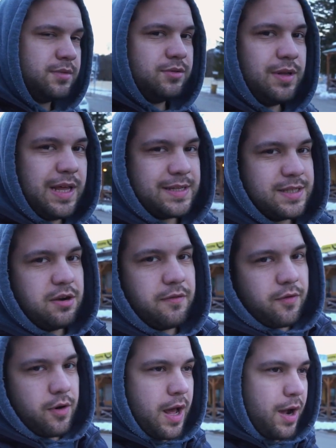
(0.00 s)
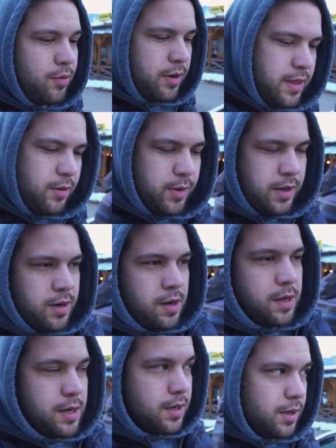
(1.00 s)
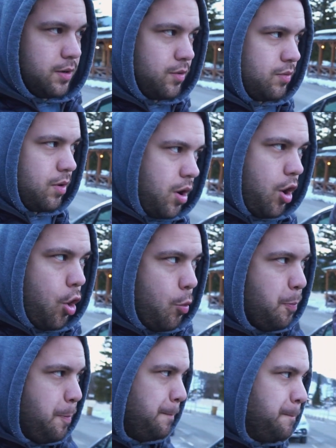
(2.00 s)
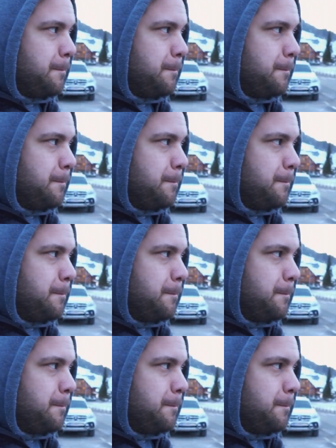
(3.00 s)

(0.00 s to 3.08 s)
relax here for an hour, and we are gonna go home.